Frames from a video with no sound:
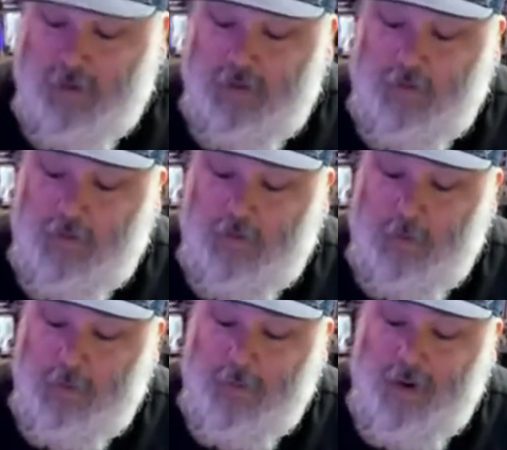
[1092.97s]
This is
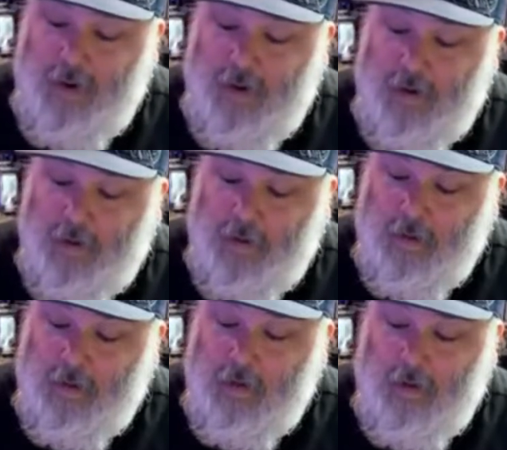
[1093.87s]
Superman
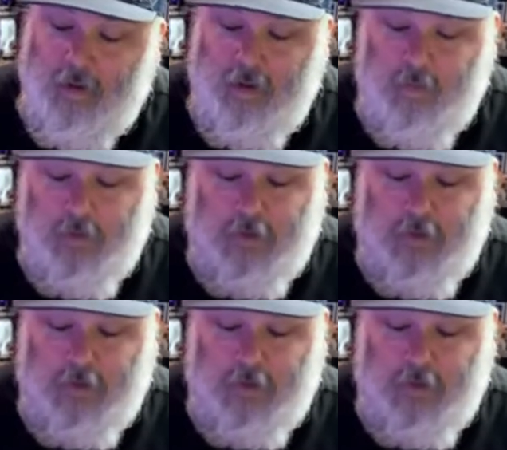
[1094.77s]
number